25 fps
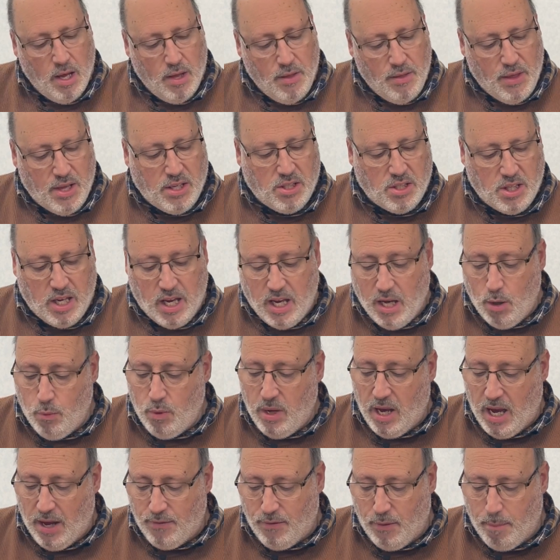This here, we
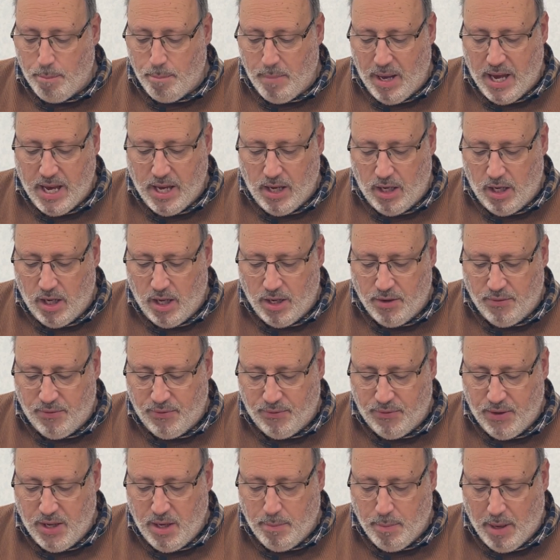have a male and
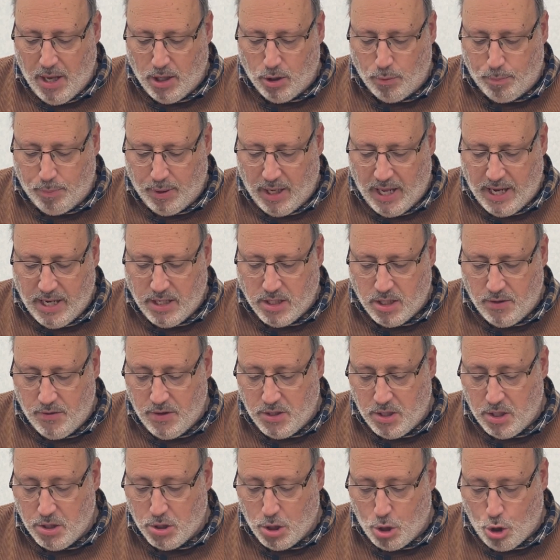female plate, and
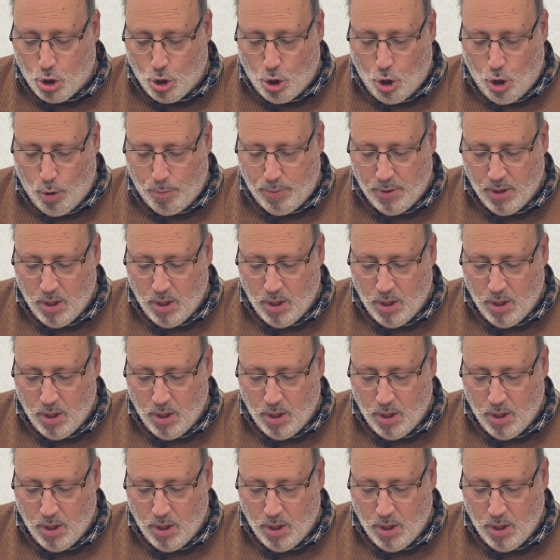this is a job